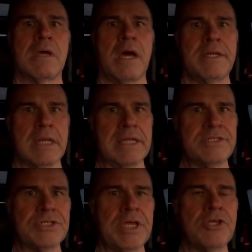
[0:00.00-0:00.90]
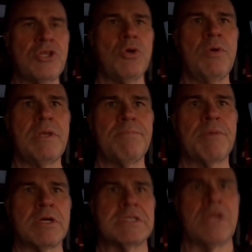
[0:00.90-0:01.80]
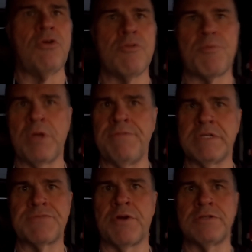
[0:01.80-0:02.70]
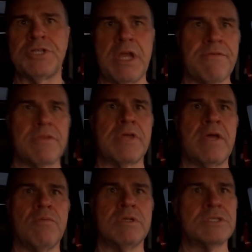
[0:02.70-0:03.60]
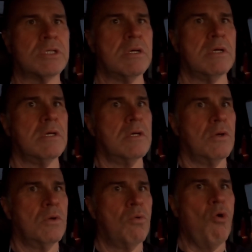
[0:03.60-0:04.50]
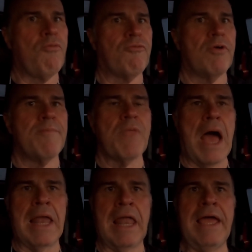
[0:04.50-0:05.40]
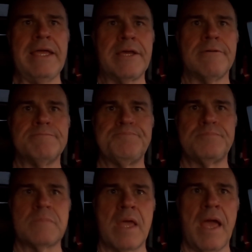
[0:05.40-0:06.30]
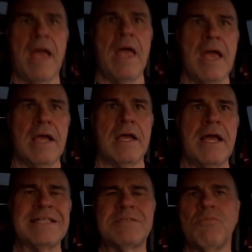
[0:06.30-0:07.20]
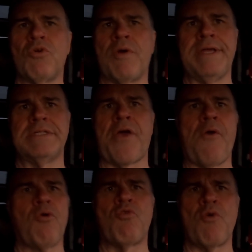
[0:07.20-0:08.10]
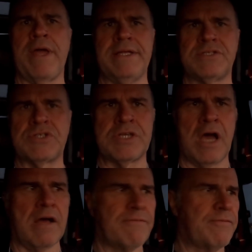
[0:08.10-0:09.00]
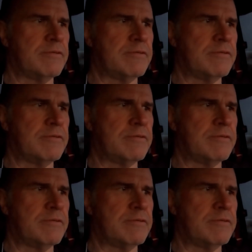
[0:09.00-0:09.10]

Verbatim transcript: got to listening to it because I knew the previous version. Everything was, woof, I like. Got some great, great stuff.